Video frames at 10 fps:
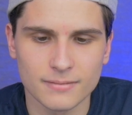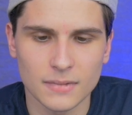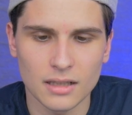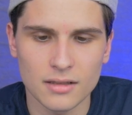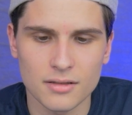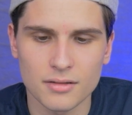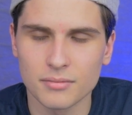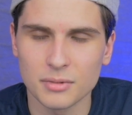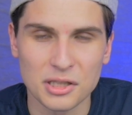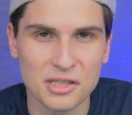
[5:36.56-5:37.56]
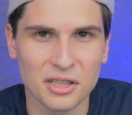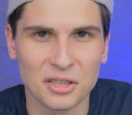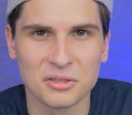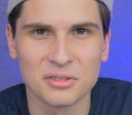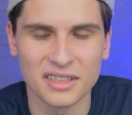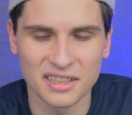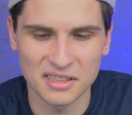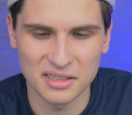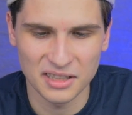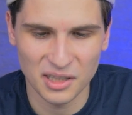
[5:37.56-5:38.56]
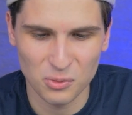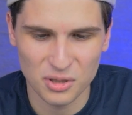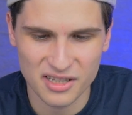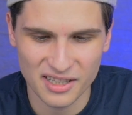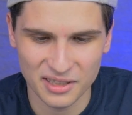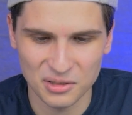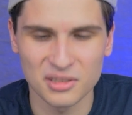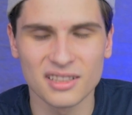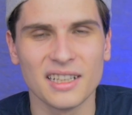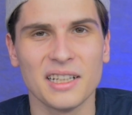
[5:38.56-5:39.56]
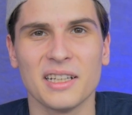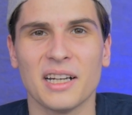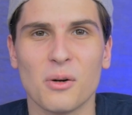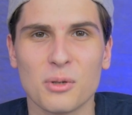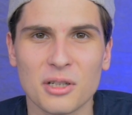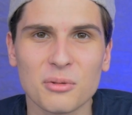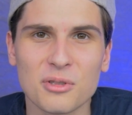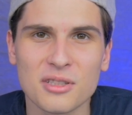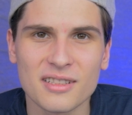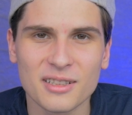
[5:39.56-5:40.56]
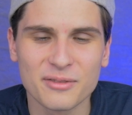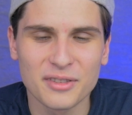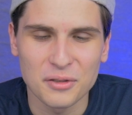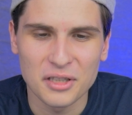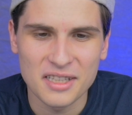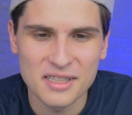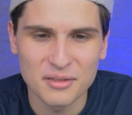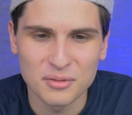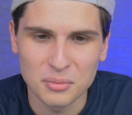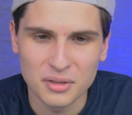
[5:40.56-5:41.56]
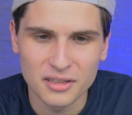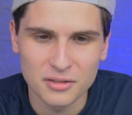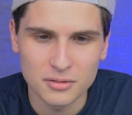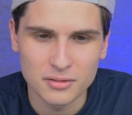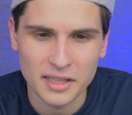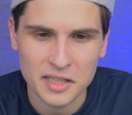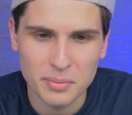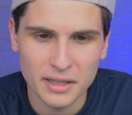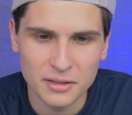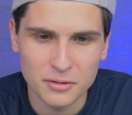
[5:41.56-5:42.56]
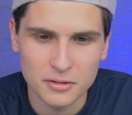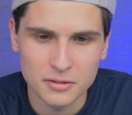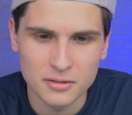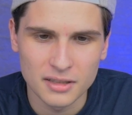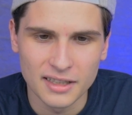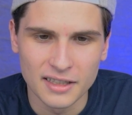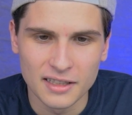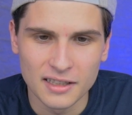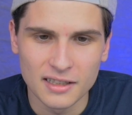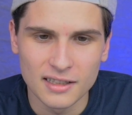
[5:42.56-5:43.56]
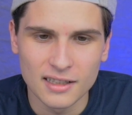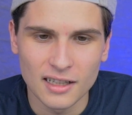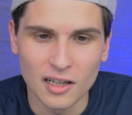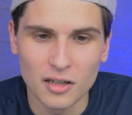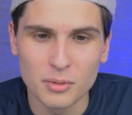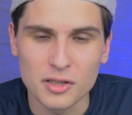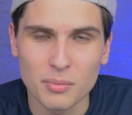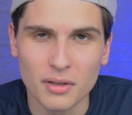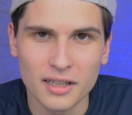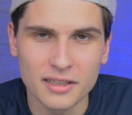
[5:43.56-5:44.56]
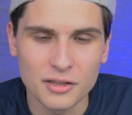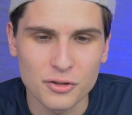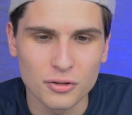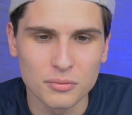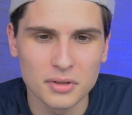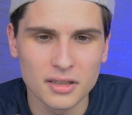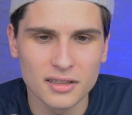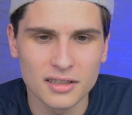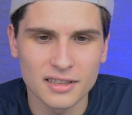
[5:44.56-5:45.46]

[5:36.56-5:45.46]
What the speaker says: It's just hard to tell. I wish it was very easy for me to explain to you how much play there should be,